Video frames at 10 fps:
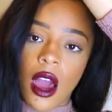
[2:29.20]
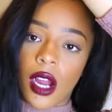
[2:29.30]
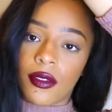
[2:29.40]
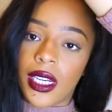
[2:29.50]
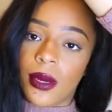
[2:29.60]

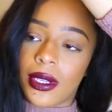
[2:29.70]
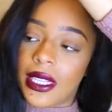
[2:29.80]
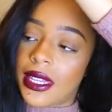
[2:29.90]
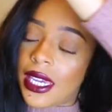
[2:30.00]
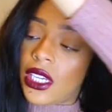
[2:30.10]
I really
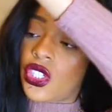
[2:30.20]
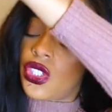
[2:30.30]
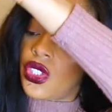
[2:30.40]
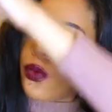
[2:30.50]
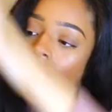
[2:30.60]
wanted this
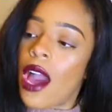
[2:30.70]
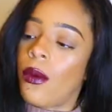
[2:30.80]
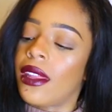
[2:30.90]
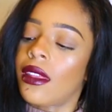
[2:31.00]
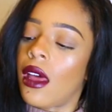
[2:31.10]
just to wear
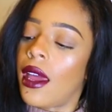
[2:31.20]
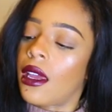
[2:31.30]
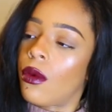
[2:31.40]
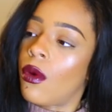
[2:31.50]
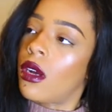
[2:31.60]
with
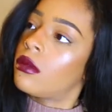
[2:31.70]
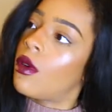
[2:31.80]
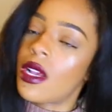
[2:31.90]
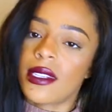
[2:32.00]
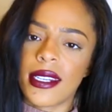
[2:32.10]
like a white,
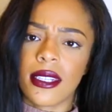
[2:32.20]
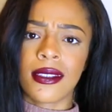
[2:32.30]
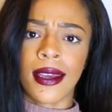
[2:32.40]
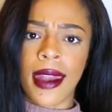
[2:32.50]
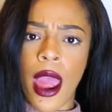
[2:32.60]
why is it
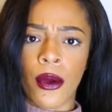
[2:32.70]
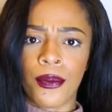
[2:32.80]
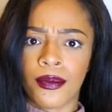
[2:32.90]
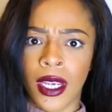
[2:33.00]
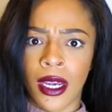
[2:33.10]
inside out?